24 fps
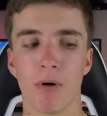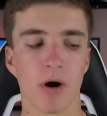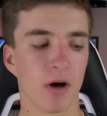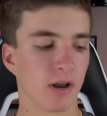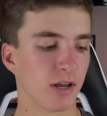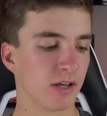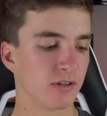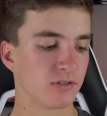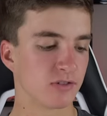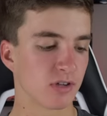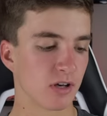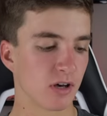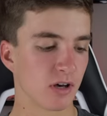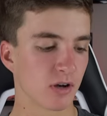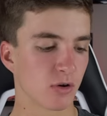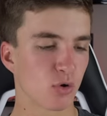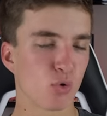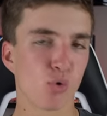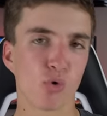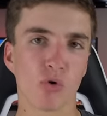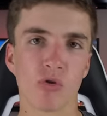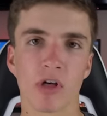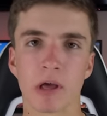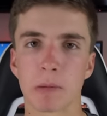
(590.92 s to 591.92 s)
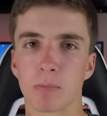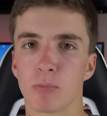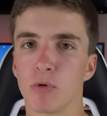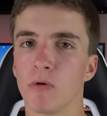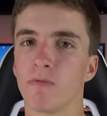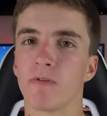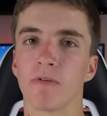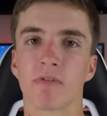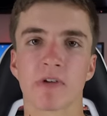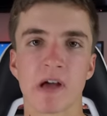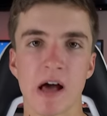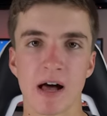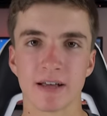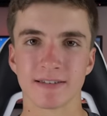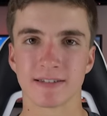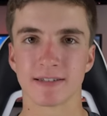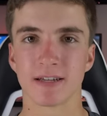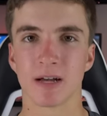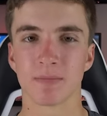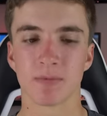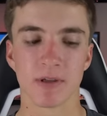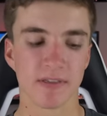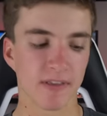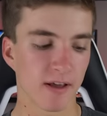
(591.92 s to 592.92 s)
but it's a cool like proof of
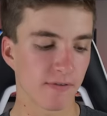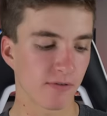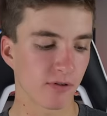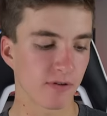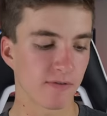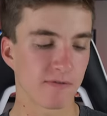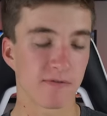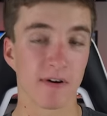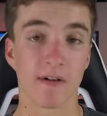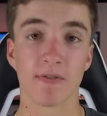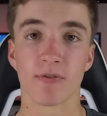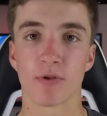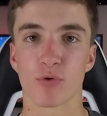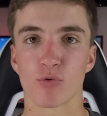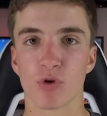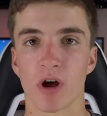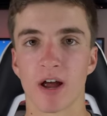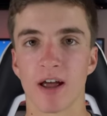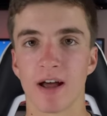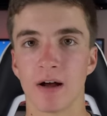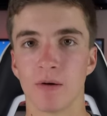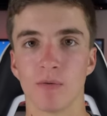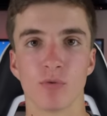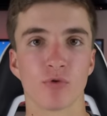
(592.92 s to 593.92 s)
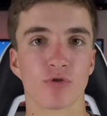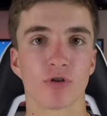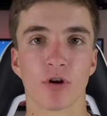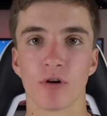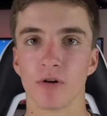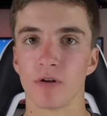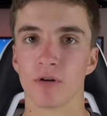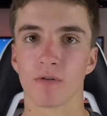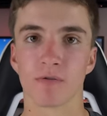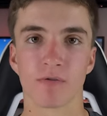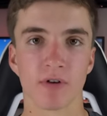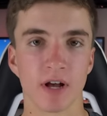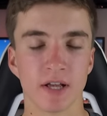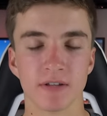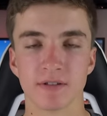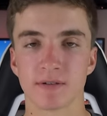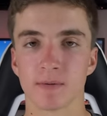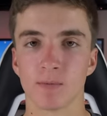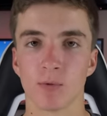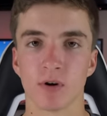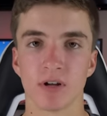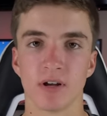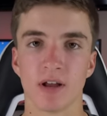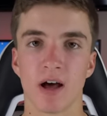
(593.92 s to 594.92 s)
concept and definitely fun to try out and show to your
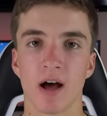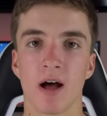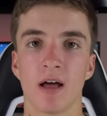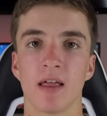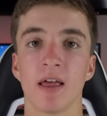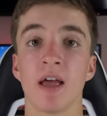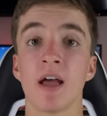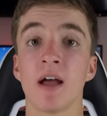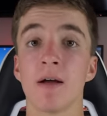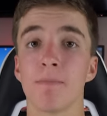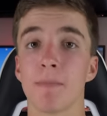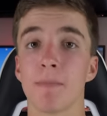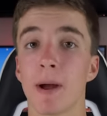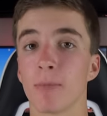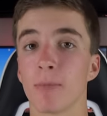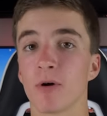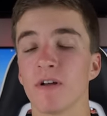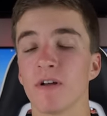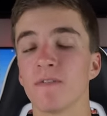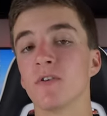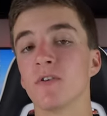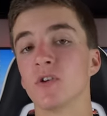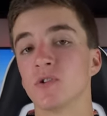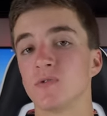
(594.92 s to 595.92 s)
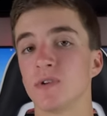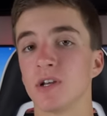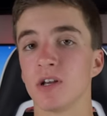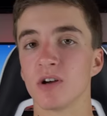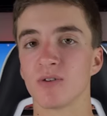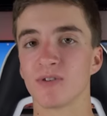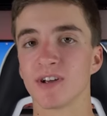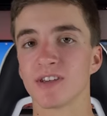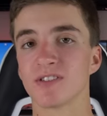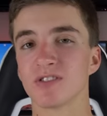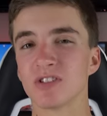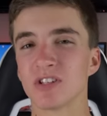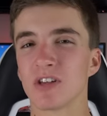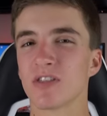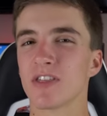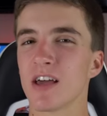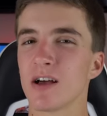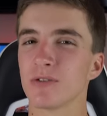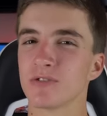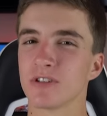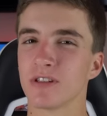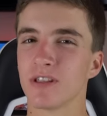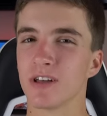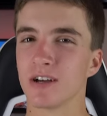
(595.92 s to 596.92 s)
friends and whatnot. Remember, if this video reaches a
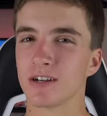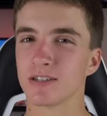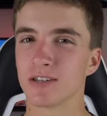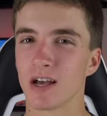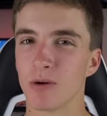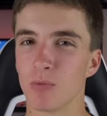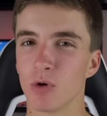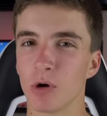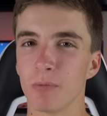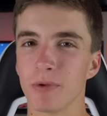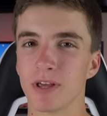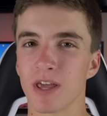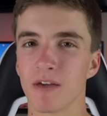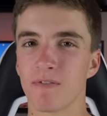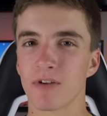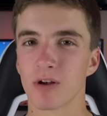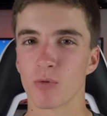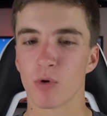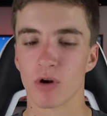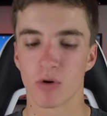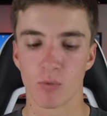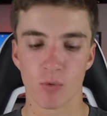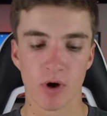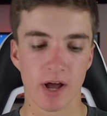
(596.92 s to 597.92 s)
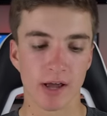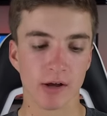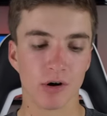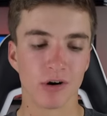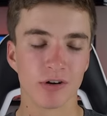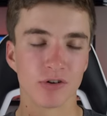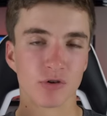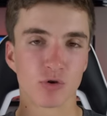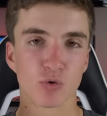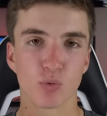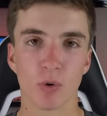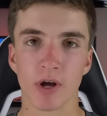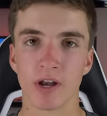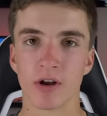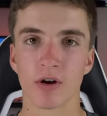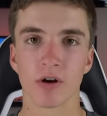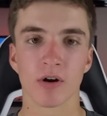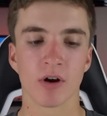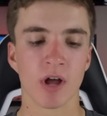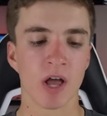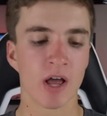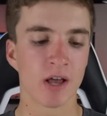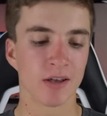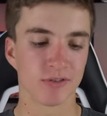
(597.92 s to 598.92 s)
thousand likes, I will be giving one away on
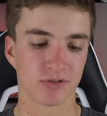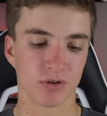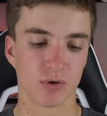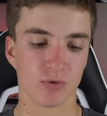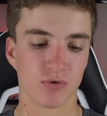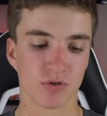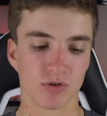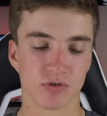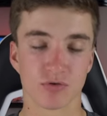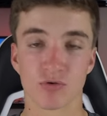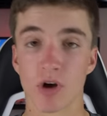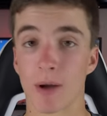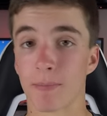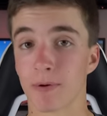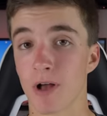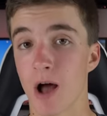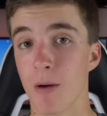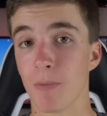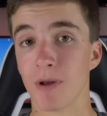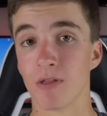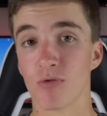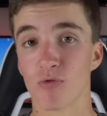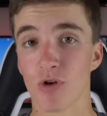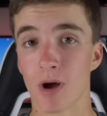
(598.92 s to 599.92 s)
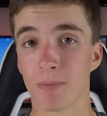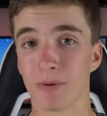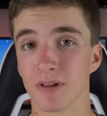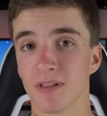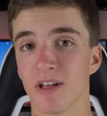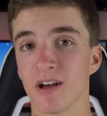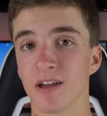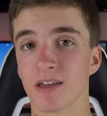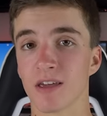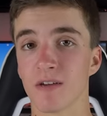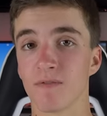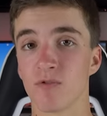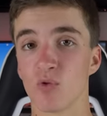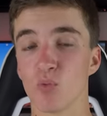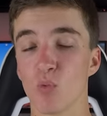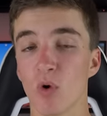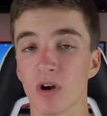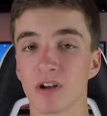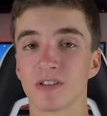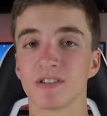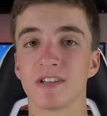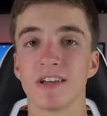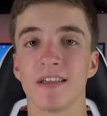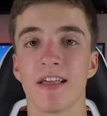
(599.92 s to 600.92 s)
Twitter, so just drop a comment and drop a like if you
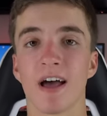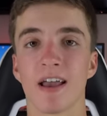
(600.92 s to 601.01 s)
want to see